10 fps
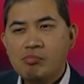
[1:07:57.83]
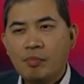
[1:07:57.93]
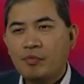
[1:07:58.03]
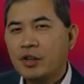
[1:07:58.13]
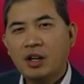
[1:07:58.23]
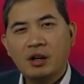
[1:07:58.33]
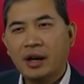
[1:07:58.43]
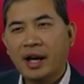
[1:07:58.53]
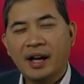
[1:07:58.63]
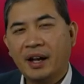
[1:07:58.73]
No,
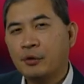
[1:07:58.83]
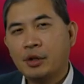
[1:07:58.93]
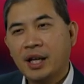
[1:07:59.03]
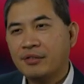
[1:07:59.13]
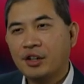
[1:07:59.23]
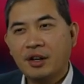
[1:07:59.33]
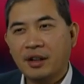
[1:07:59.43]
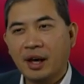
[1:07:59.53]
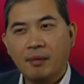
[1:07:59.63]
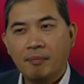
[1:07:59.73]
I, I really haven't heard of
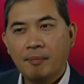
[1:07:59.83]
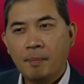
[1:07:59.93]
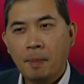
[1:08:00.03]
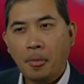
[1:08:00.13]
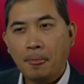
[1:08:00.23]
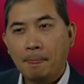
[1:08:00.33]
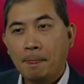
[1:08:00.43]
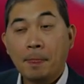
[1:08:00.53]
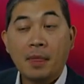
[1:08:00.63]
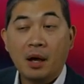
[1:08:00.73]
that.
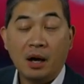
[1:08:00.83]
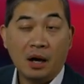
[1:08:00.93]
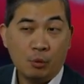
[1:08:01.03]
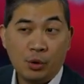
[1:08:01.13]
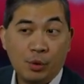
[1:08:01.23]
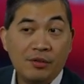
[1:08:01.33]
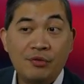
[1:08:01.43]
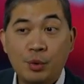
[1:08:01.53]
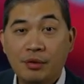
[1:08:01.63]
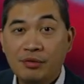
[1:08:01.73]
We, we've,
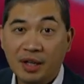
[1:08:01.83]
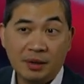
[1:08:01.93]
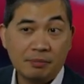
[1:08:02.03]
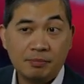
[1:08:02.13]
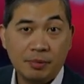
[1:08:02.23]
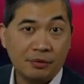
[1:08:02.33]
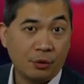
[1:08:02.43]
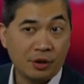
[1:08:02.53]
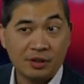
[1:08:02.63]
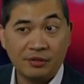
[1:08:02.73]
we've fed it
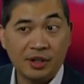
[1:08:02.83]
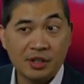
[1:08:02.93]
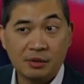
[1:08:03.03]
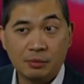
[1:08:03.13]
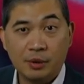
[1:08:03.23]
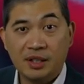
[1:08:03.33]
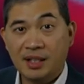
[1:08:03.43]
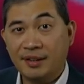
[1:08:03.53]
before to fish and we didn't have